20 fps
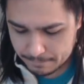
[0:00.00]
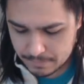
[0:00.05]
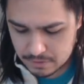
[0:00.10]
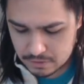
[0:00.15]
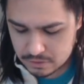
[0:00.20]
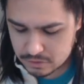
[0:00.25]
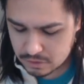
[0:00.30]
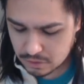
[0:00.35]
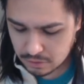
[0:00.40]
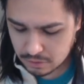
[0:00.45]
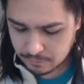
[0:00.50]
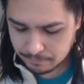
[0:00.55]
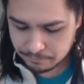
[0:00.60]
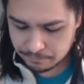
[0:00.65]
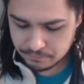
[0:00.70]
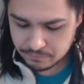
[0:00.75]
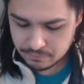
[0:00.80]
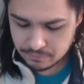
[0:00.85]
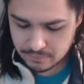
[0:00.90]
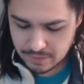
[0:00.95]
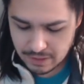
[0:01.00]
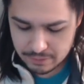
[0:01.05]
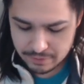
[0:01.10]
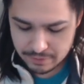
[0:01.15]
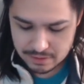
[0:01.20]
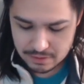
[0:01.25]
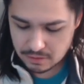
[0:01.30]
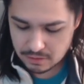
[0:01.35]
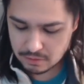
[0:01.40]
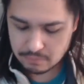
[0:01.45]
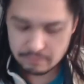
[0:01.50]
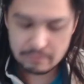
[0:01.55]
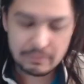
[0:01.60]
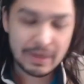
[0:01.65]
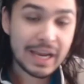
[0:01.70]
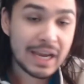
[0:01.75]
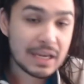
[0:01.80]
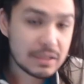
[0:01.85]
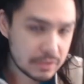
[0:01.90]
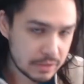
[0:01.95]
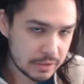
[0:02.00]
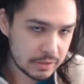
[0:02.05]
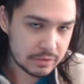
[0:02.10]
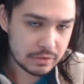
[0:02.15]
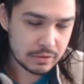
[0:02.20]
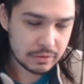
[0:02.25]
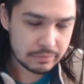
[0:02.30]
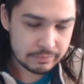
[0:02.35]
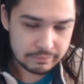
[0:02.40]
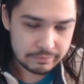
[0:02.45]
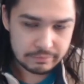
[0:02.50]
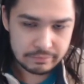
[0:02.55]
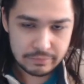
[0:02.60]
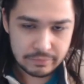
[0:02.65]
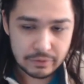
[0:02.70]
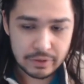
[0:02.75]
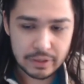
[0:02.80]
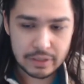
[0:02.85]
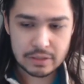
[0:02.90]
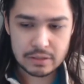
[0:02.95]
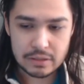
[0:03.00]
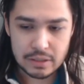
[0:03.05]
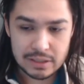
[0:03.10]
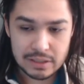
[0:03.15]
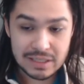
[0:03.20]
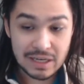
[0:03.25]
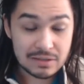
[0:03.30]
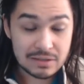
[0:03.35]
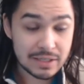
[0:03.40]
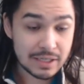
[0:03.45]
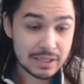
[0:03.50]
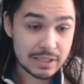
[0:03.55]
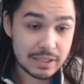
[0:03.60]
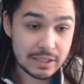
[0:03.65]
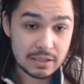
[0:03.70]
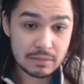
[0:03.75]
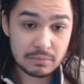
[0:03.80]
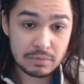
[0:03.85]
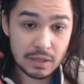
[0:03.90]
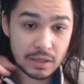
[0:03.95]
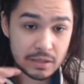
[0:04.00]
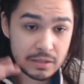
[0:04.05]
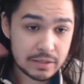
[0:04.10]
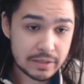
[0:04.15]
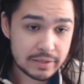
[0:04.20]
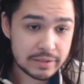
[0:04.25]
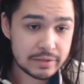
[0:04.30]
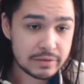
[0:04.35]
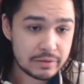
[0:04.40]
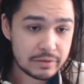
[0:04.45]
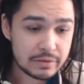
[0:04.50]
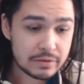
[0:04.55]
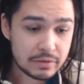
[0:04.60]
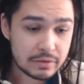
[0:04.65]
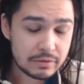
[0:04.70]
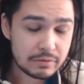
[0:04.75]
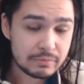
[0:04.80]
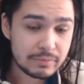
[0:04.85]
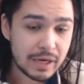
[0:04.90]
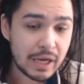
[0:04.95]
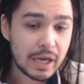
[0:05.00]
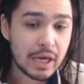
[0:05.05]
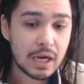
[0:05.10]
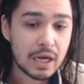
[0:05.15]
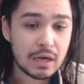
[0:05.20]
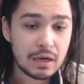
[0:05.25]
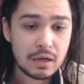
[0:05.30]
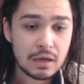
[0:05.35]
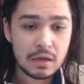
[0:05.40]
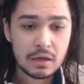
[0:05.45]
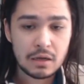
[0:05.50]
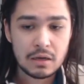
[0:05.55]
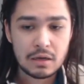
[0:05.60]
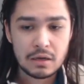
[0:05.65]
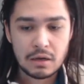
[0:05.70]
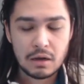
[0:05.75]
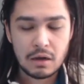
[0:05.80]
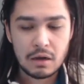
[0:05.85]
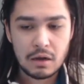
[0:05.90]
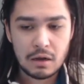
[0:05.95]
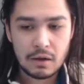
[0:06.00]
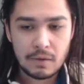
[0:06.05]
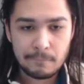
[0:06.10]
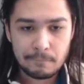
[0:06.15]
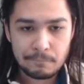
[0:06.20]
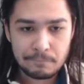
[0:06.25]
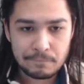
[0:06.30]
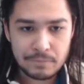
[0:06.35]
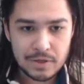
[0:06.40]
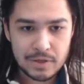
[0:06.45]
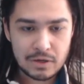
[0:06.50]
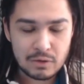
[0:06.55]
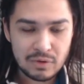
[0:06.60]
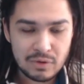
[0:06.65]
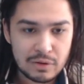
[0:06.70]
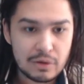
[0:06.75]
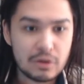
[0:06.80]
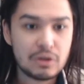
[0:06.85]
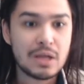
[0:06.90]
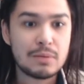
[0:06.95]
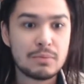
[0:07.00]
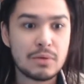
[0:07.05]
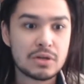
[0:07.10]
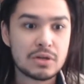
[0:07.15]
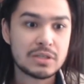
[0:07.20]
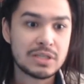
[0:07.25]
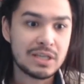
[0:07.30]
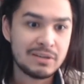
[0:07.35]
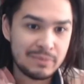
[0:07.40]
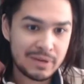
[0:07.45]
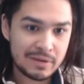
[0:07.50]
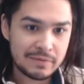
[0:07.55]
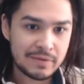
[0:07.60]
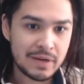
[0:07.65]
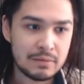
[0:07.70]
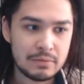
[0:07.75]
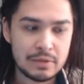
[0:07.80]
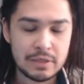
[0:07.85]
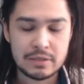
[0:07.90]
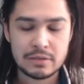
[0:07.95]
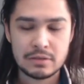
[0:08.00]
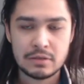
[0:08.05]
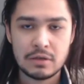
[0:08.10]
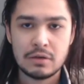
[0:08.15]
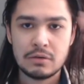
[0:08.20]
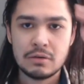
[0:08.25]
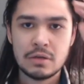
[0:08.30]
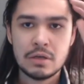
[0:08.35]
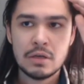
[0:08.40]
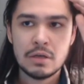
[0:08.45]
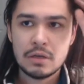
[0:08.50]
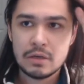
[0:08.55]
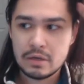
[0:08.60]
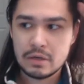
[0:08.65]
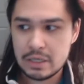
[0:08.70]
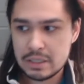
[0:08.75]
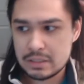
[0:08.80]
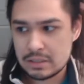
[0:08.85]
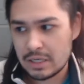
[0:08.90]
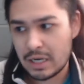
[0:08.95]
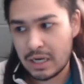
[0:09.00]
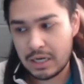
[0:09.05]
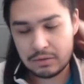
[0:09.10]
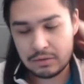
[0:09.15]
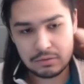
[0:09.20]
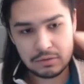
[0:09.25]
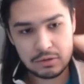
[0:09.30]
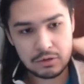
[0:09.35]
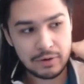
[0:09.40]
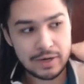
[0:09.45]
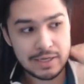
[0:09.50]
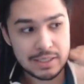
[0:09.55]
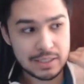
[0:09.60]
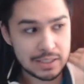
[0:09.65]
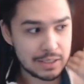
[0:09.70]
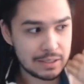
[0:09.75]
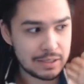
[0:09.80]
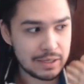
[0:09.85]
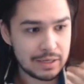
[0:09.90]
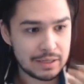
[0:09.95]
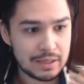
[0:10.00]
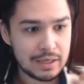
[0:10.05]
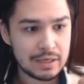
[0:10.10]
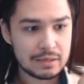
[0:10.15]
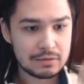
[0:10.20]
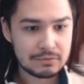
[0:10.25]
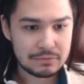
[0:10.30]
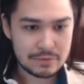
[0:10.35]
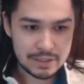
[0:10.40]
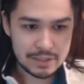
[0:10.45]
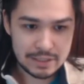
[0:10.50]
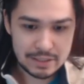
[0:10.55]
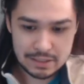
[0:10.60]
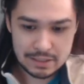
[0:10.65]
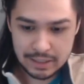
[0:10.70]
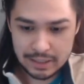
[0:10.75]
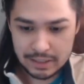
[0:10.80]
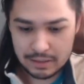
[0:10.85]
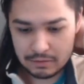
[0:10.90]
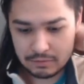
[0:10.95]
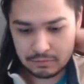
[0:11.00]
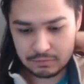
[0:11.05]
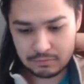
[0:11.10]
So, anyways, McGann's sister, point is. It sounds like she's a blood sister to McGann. You know, we know that Martians have big families, so it's not crazy to think that she's, like,